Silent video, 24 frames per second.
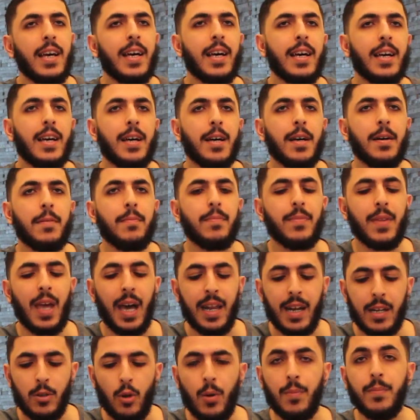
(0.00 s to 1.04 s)
Um,
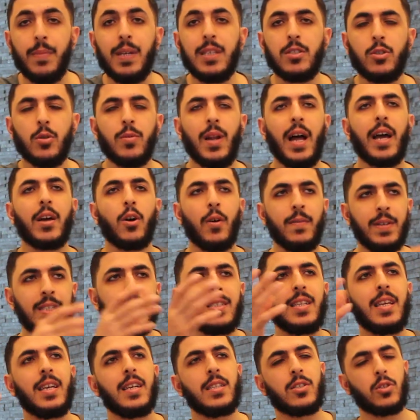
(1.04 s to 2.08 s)
and I don't mean to, like,
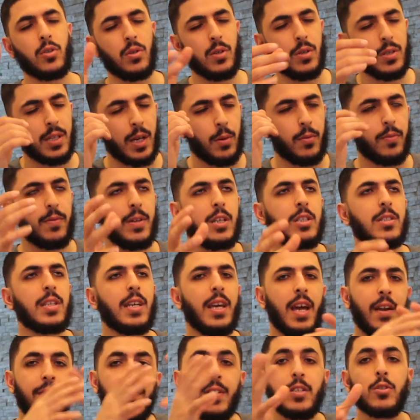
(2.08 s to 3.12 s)
obviously, it's good that we've reached
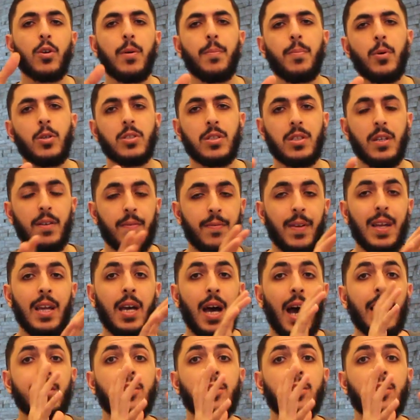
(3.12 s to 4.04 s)
there, everything's going positive.